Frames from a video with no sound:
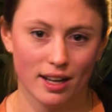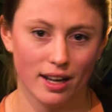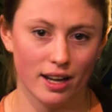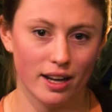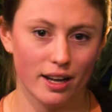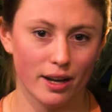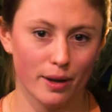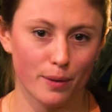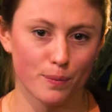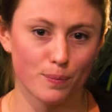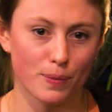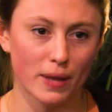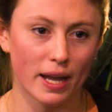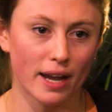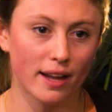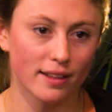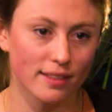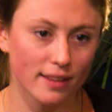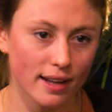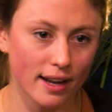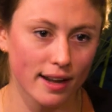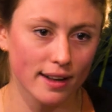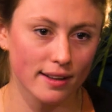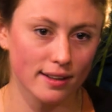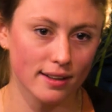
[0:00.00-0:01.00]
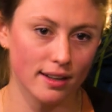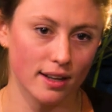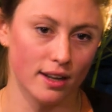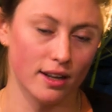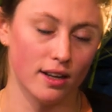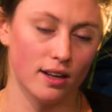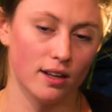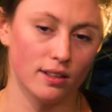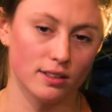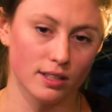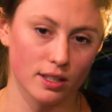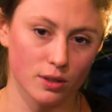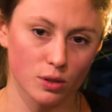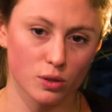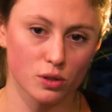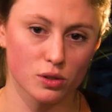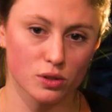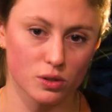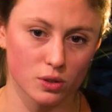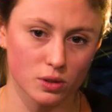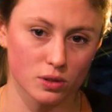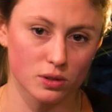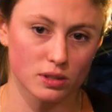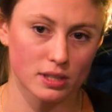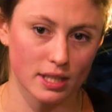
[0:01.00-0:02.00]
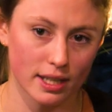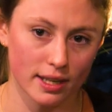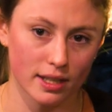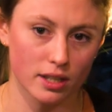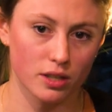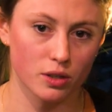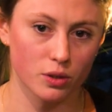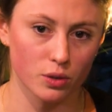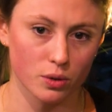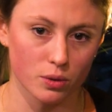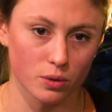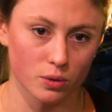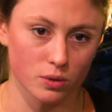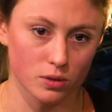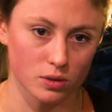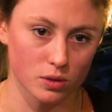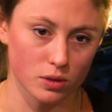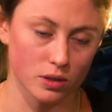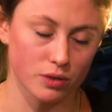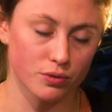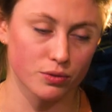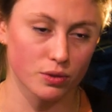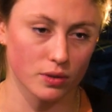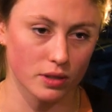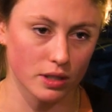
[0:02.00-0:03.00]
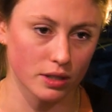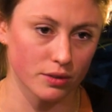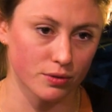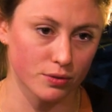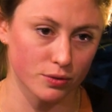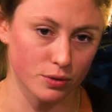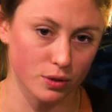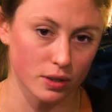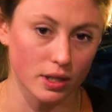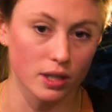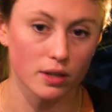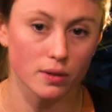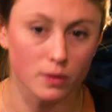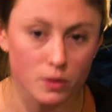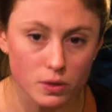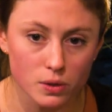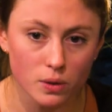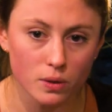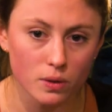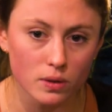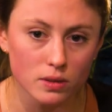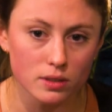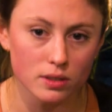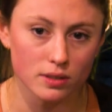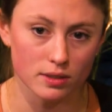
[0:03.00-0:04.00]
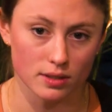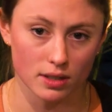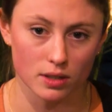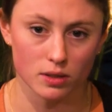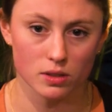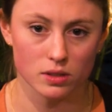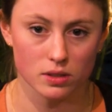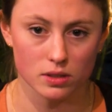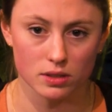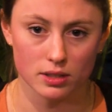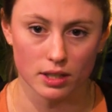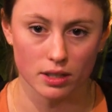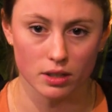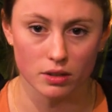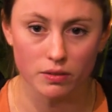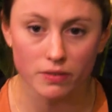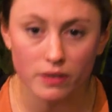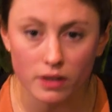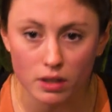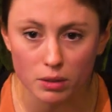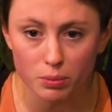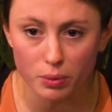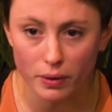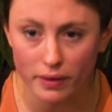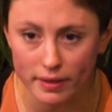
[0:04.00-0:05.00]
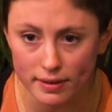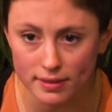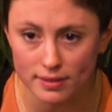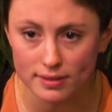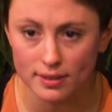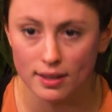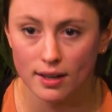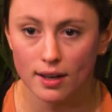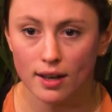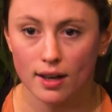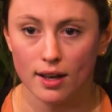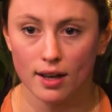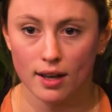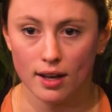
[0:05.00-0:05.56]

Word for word: Um, and then uh, they also take you, so if, if you get controlled, they also take your fingerprints.